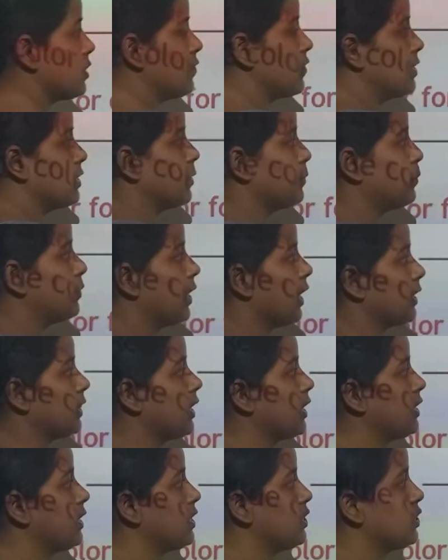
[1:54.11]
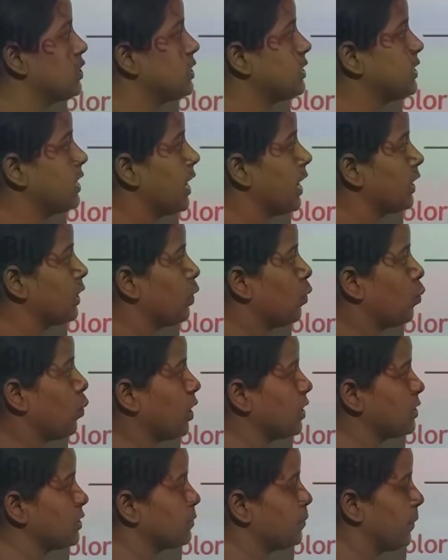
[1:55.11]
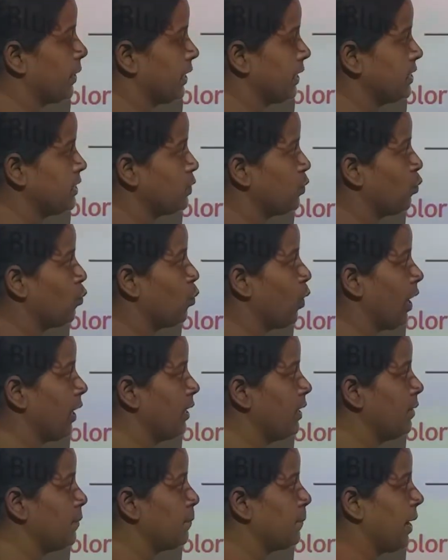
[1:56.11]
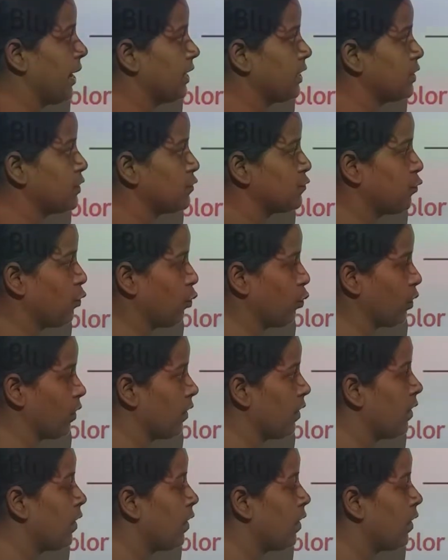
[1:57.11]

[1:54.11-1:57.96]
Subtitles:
We subtract the digits at the ones place. 1 minus 4.